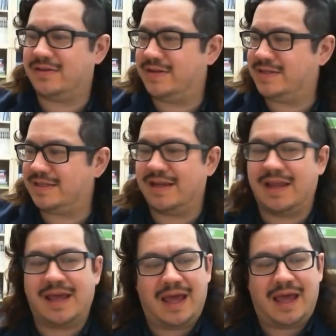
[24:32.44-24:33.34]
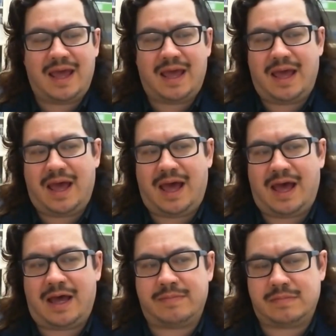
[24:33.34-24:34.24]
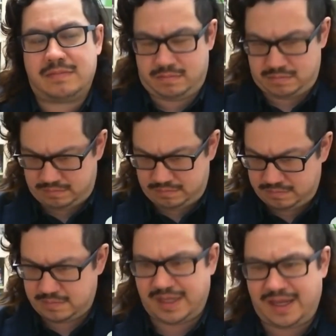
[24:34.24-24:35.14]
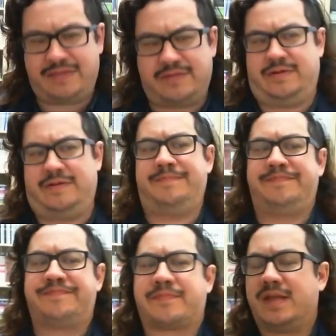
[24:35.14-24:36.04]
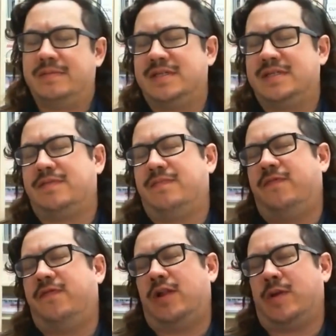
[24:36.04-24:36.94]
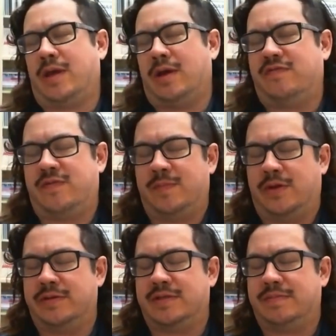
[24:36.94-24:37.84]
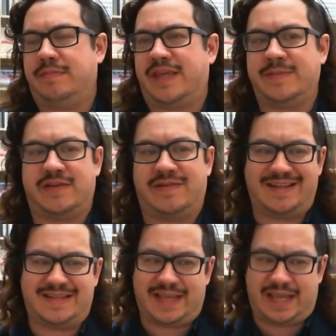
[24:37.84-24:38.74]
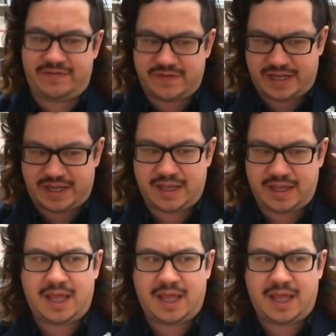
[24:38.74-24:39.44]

Kirsten. Kathryn, just following on from those themes around safety,